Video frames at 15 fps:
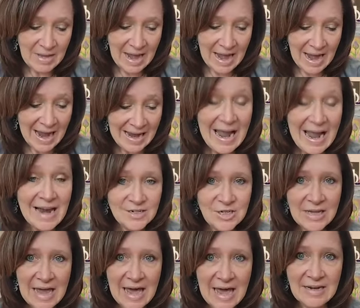I
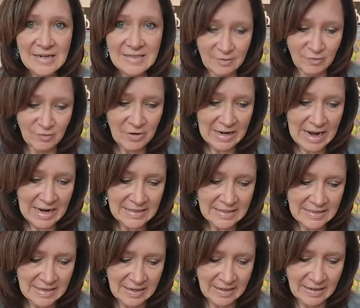actually had a different
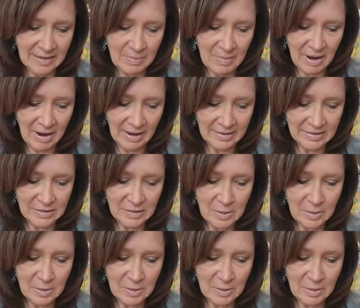idea in mind,